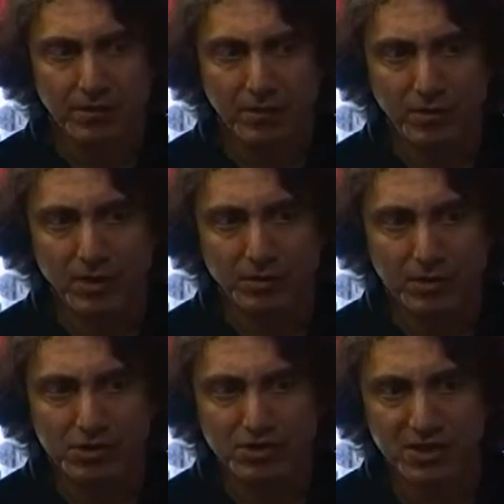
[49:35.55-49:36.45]
very
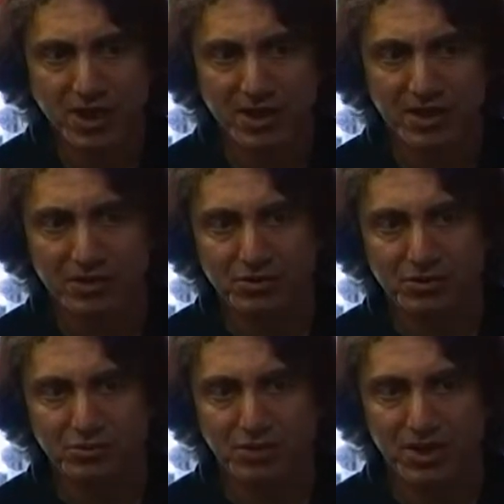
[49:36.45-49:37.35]
much tied
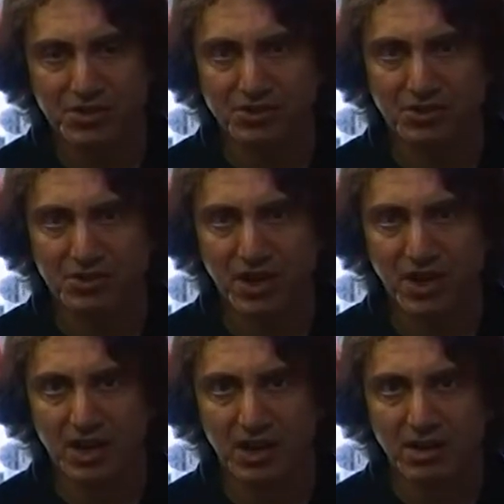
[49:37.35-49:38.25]
into today's
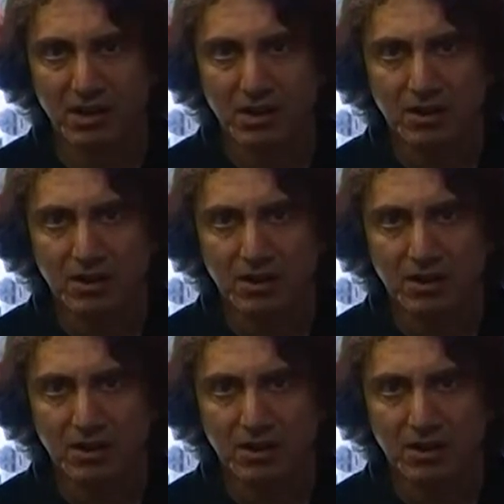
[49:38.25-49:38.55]
society.